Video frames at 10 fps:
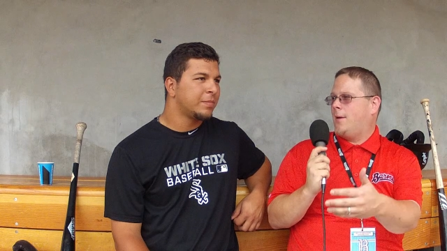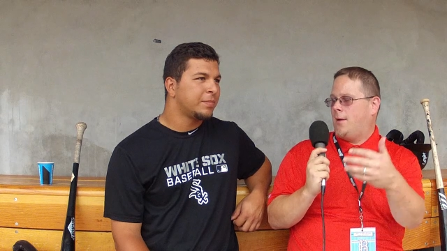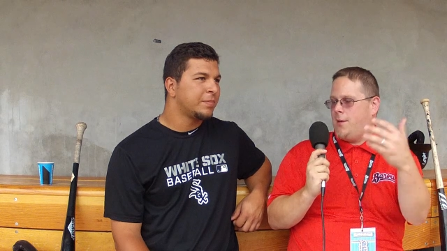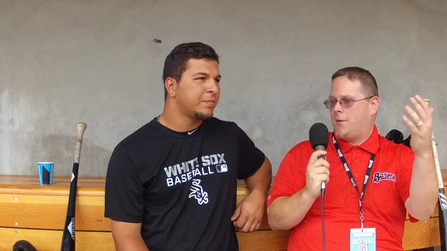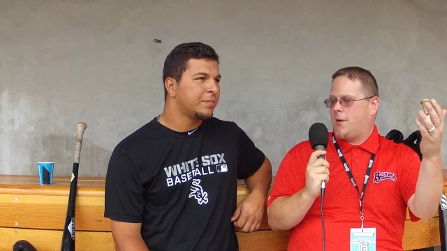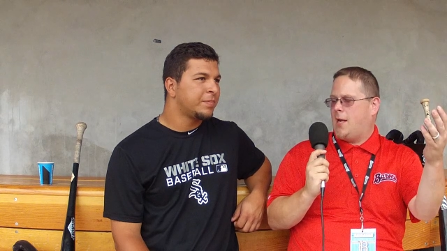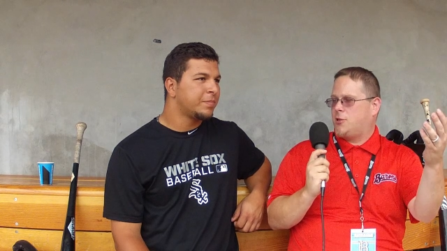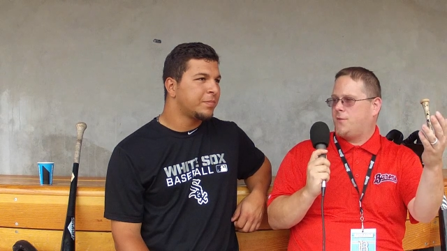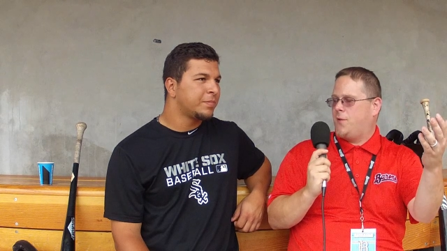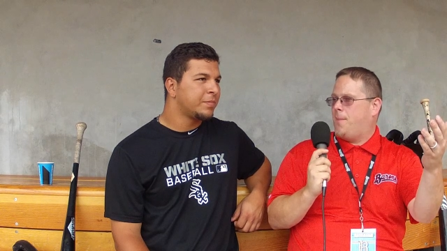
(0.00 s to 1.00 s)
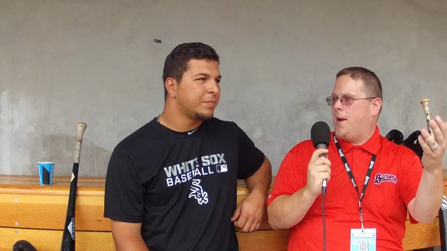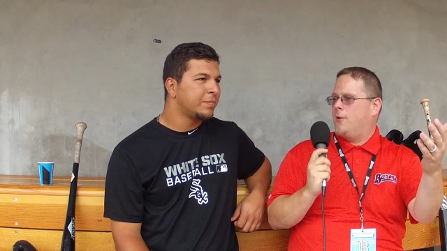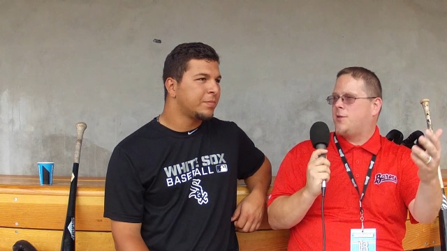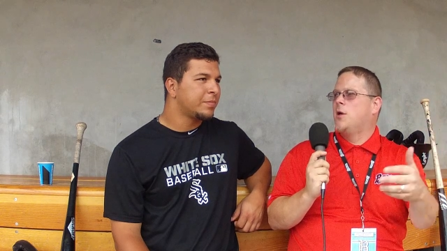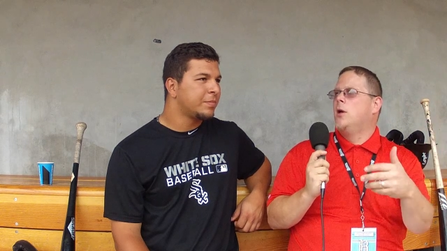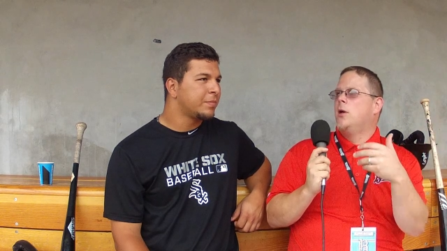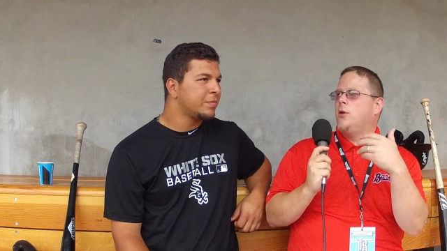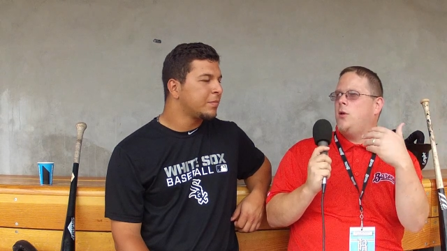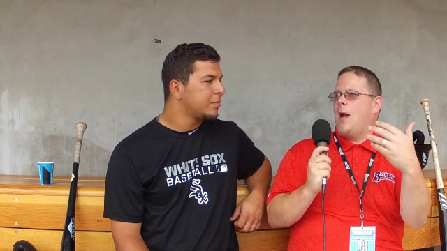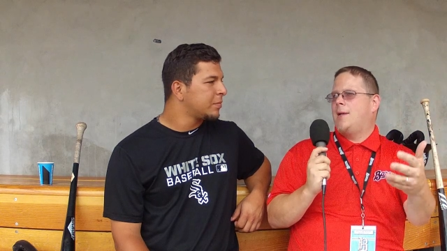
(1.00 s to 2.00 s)
Speaker 1: uh, the other catcher for the Barons,
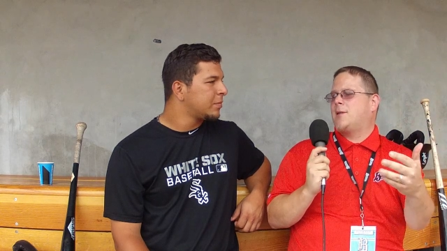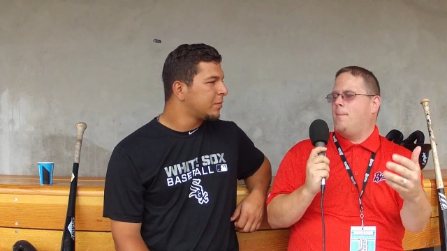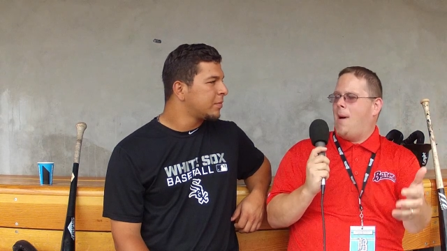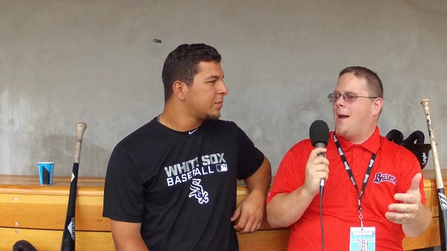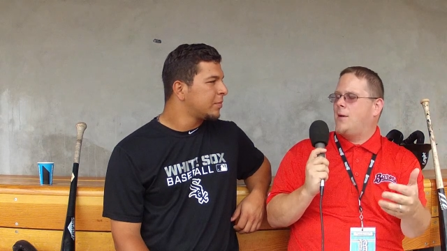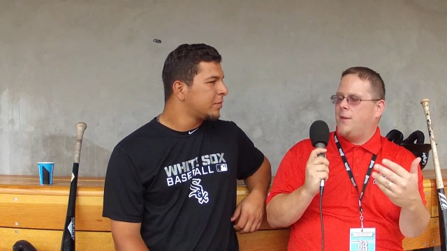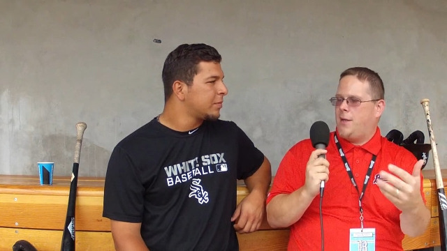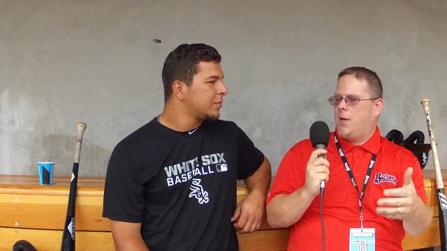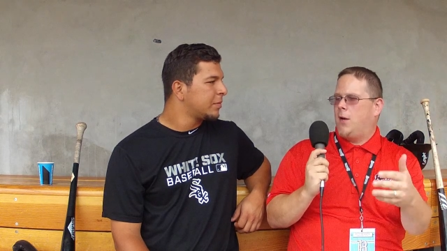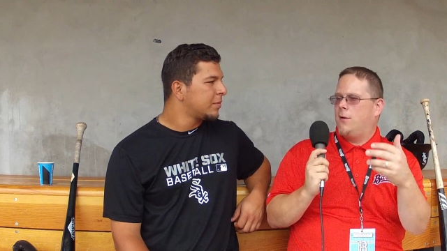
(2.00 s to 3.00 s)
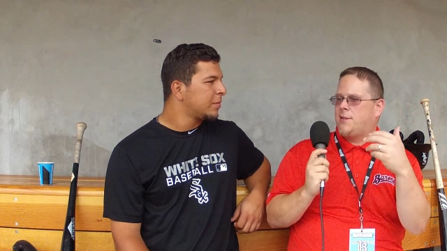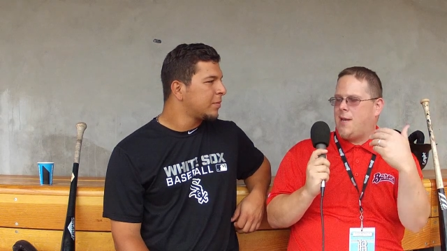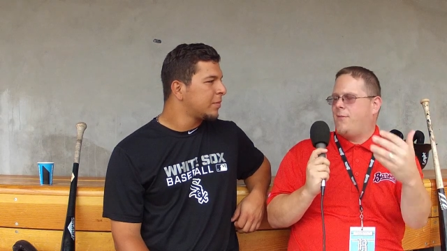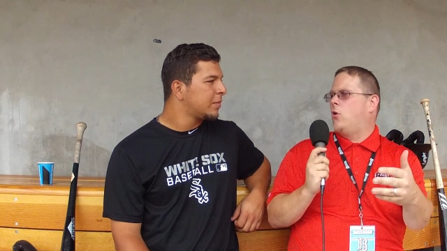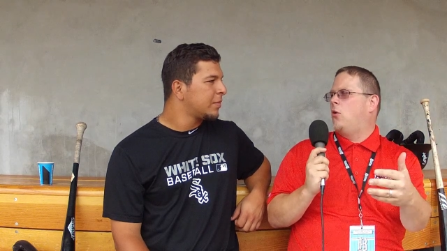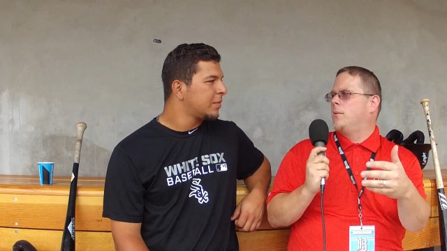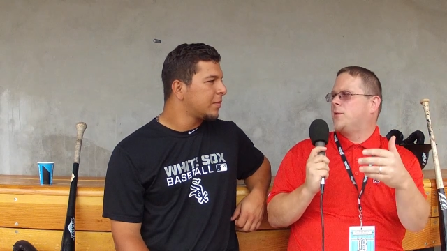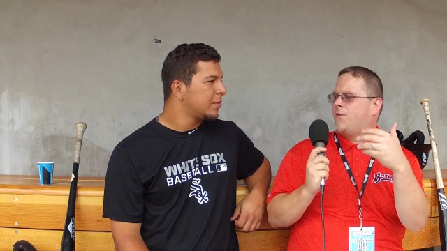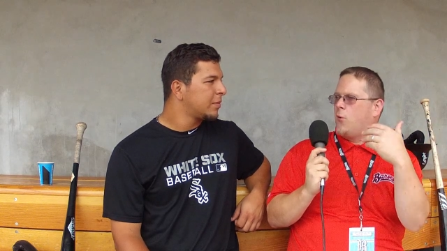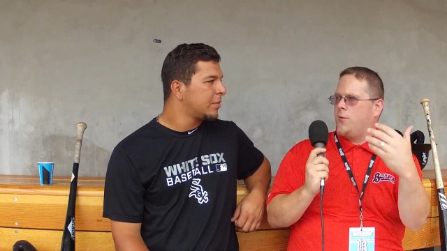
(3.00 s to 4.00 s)
you guys combined on the year seven
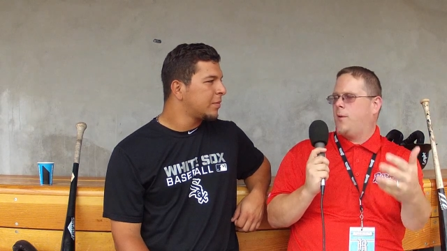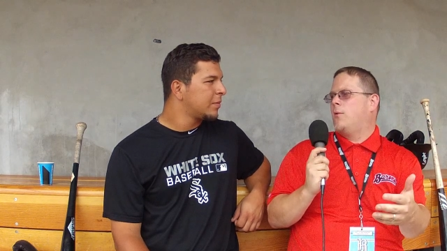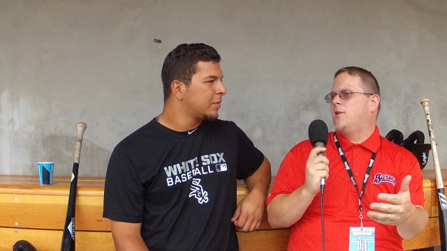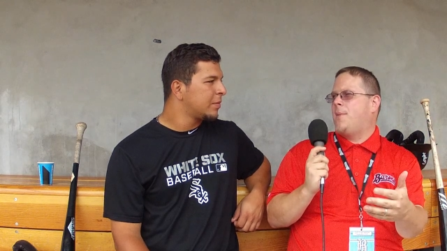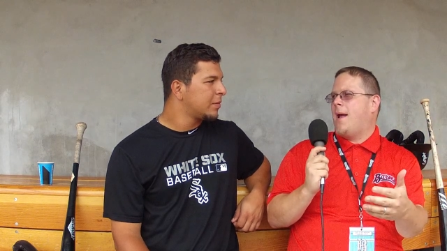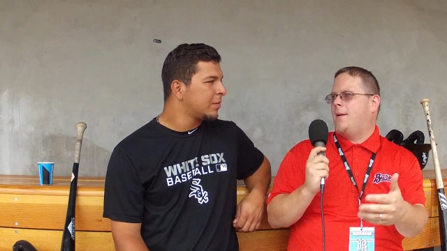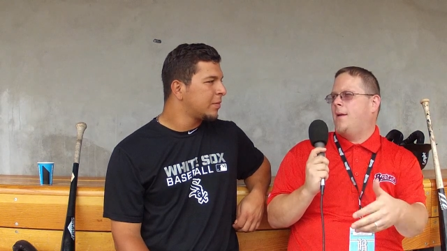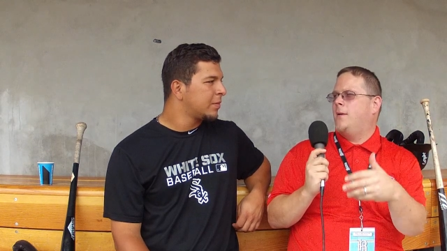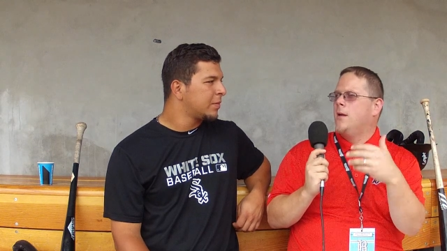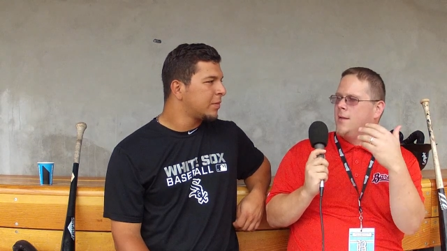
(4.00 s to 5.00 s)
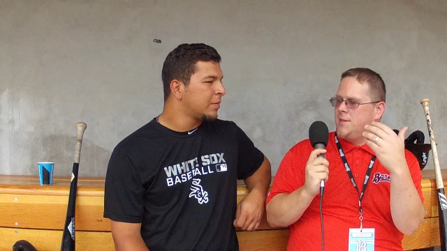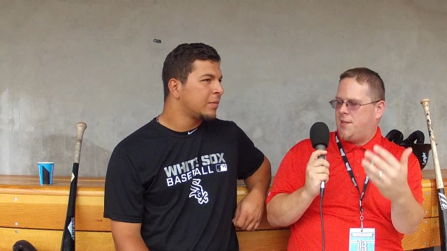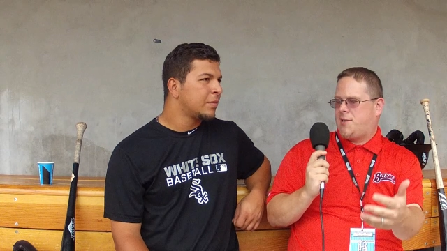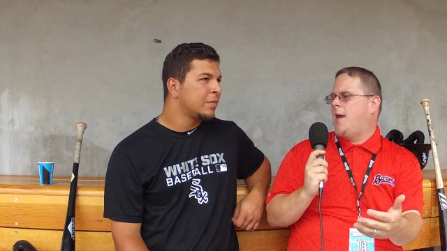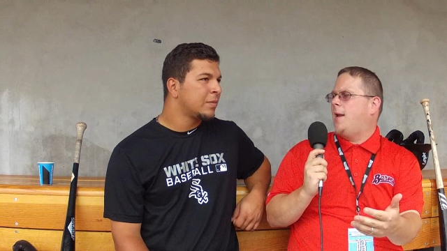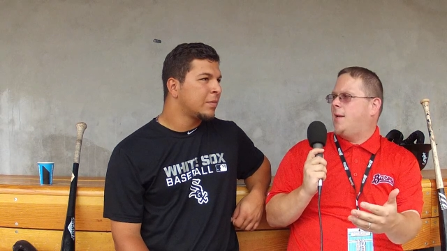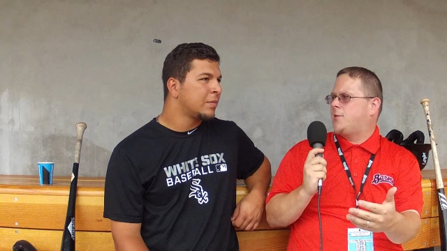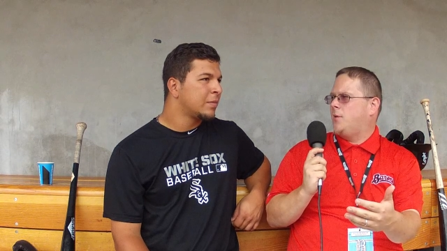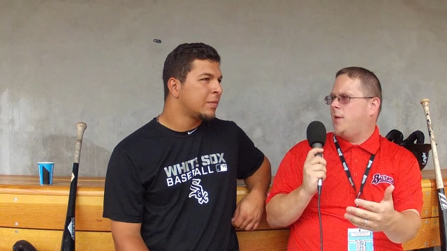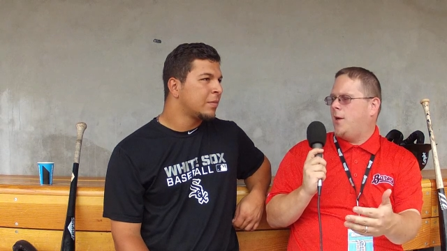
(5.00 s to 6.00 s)
homers, 43 runs batted in, 68
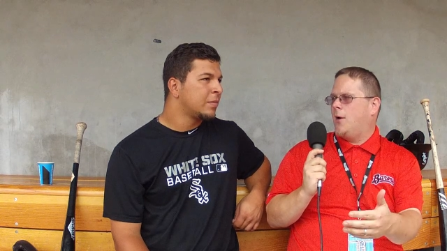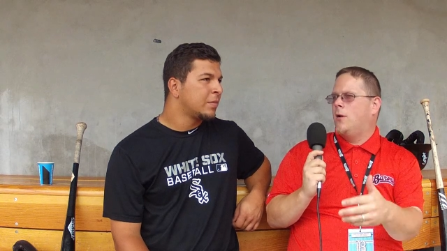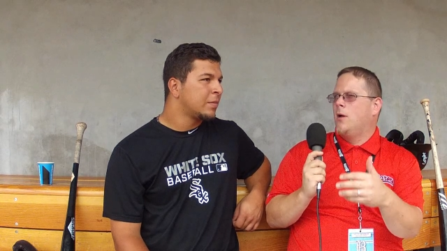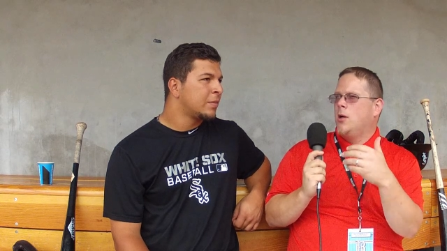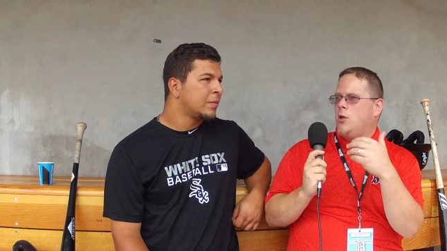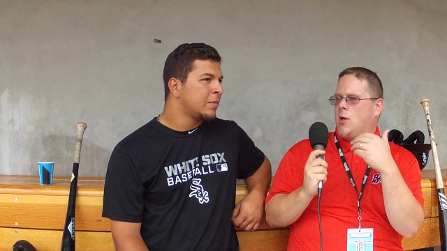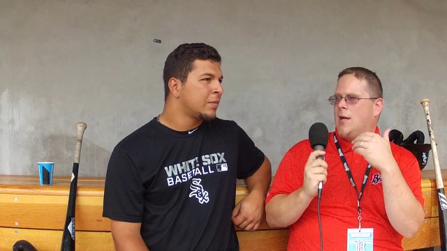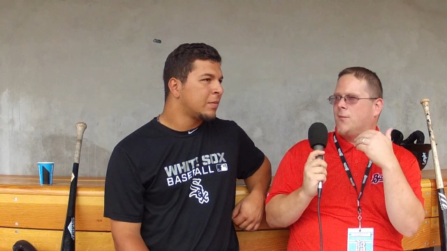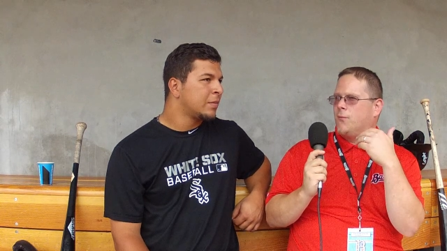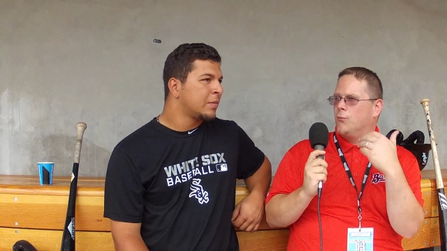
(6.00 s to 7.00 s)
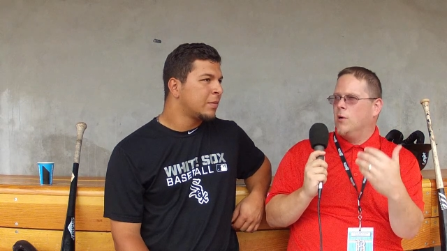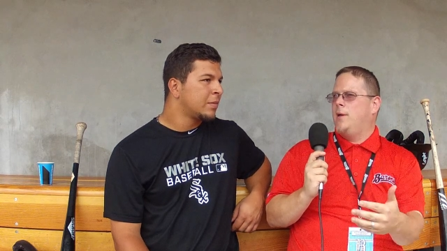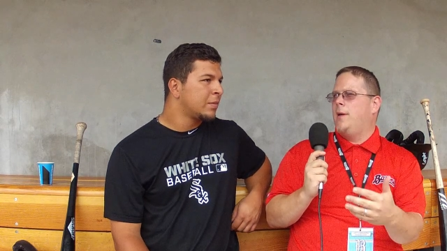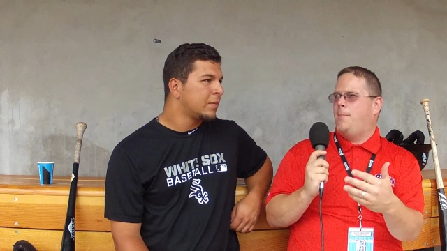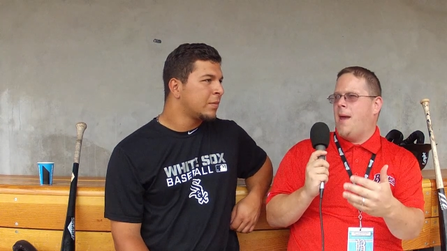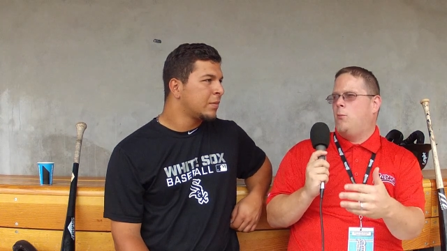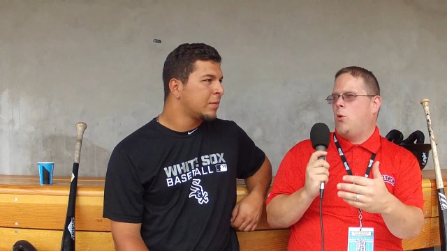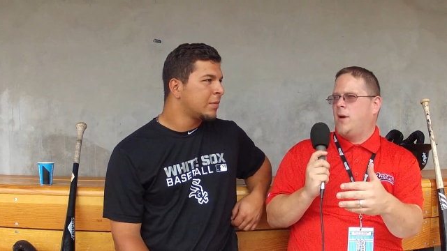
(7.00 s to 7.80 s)
hits on the year. You guys have really been